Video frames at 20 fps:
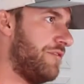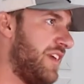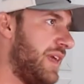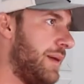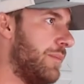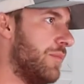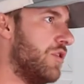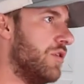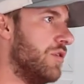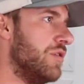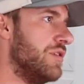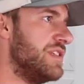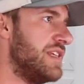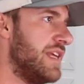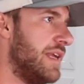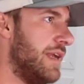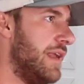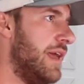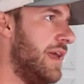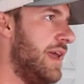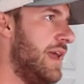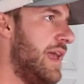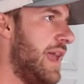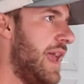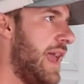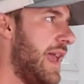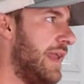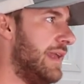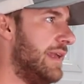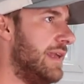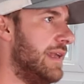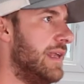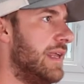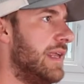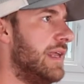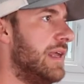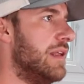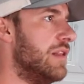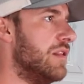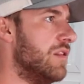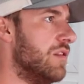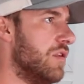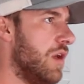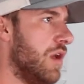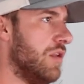femurs and